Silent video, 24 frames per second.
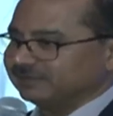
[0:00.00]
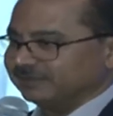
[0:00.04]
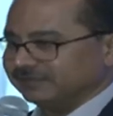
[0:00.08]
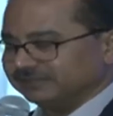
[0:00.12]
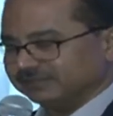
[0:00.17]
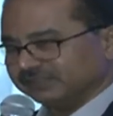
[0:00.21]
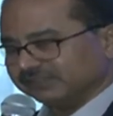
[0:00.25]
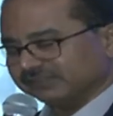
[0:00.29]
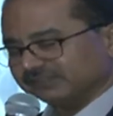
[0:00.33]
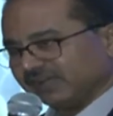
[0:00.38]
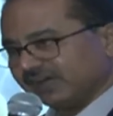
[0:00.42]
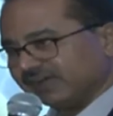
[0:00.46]
in
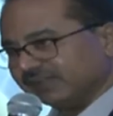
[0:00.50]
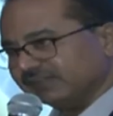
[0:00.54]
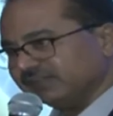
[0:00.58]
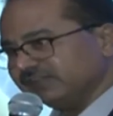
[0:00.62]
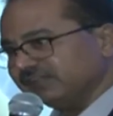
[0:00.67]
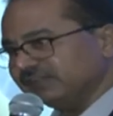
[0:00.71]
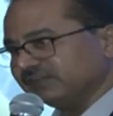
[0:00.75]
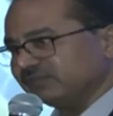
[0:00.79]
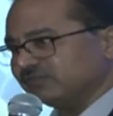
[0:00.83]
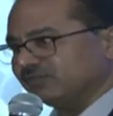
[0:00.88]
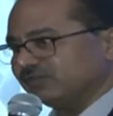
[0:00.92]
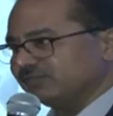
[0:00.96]
this
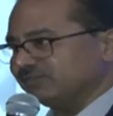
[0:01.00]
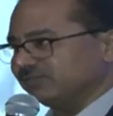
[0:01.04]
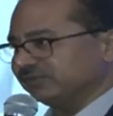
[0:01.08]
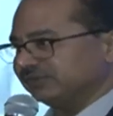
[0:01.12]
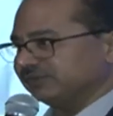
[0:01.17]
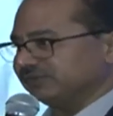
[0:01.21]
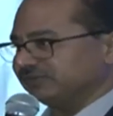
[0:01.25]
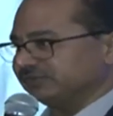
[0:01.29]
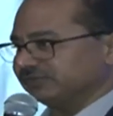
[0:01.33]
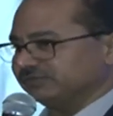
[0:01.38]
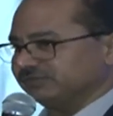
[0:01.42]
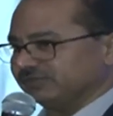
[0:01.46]
highly
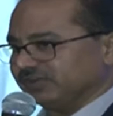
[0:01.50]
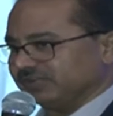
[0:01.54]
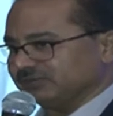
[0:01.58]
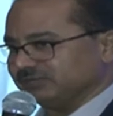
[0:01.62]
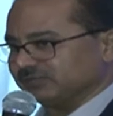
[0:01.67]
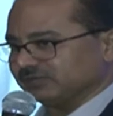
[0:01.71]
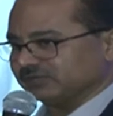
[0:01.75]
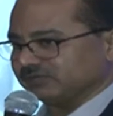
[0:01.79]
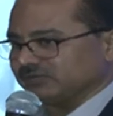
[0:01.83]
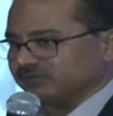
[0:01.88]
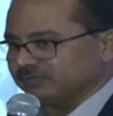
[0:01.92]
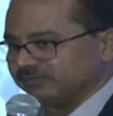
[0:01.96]
competitive,
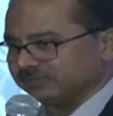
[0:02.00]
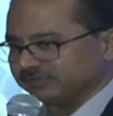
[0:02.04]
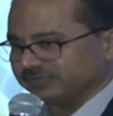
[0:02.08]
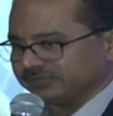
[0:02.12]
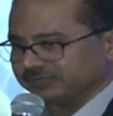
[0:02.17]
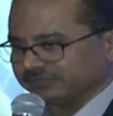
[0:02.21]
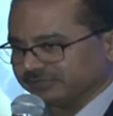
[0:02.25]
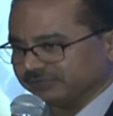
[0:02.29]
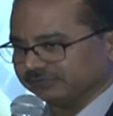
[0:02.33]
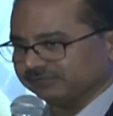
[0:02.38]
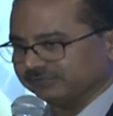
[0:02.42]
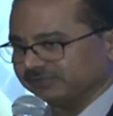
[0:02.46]

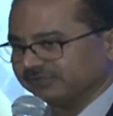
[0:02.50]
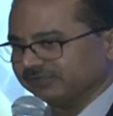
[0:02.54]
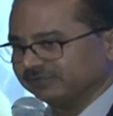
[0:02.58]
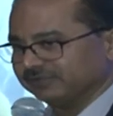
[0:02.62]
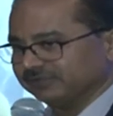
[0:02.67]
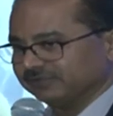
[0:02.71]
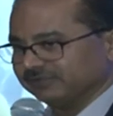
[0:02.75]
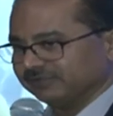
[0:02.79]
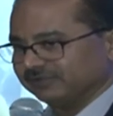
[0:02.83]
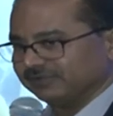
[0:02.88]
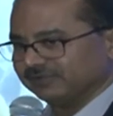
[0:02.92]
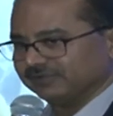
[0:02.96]
hyper-competitive
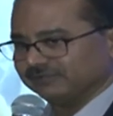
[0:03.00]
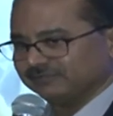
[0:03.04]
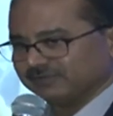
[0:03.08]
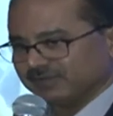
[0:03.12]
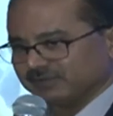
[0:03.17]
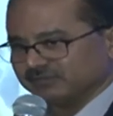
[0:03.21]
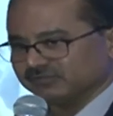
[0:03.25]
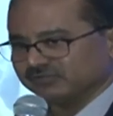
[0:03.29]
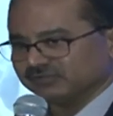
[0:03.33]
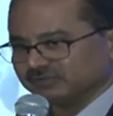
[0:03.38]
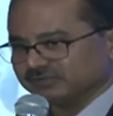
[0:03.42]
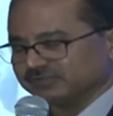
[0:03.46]
uh,
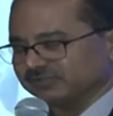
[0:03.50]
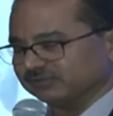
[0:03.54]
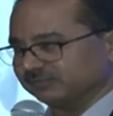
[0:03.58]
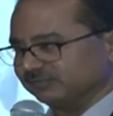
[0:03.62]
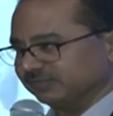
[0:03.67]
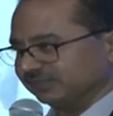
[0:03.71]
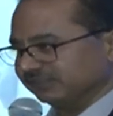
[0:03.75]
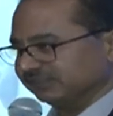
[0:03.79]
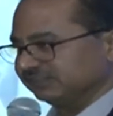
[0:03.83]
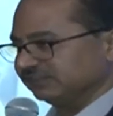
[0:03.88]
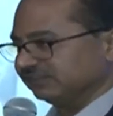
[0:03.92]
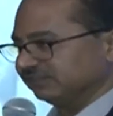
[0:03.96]
pharmaceutical
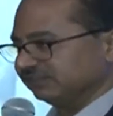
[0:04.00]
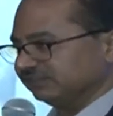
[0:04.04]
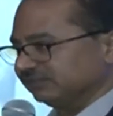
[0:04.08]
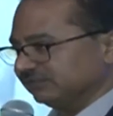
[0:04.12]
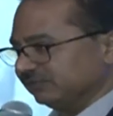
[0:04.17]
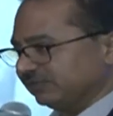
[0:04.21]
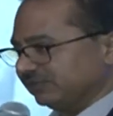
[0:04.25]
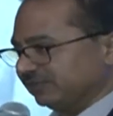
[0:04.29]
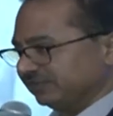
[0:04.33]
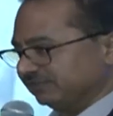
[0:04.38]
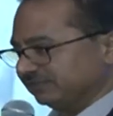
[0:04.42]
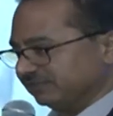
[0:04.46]
business
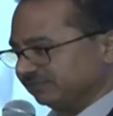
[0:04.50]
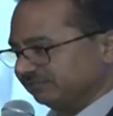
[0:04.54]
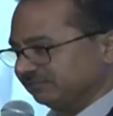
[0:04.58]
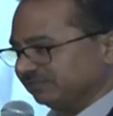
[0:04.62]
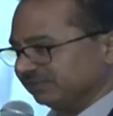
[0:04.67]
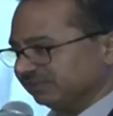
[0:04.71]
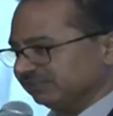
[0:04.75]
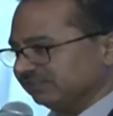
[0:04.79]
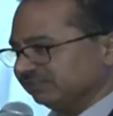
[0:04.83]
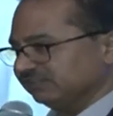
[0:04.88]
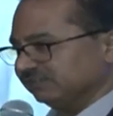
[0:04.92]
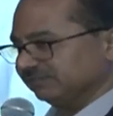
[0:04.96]
today, the
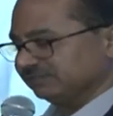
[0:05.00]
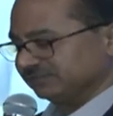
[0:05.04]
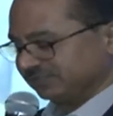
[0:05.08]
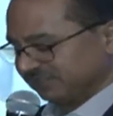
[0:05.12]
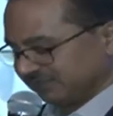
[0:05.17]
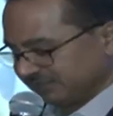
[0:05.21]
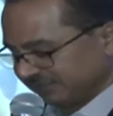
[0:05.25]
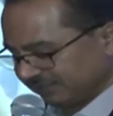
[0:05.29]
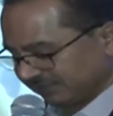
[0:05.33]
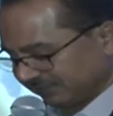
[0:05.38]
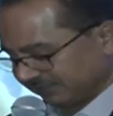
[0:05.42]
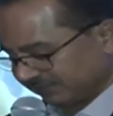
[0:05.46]
business of
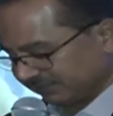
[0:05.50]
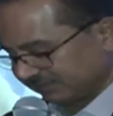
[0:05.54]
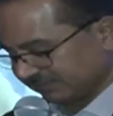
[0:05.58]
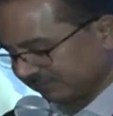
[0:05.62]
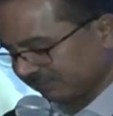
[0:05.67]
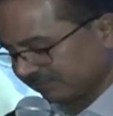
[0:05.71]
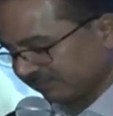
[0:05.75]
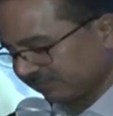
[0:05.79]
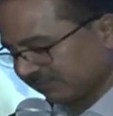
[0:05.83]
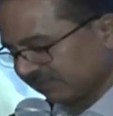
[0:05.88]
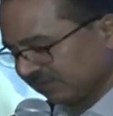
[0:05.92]
generics.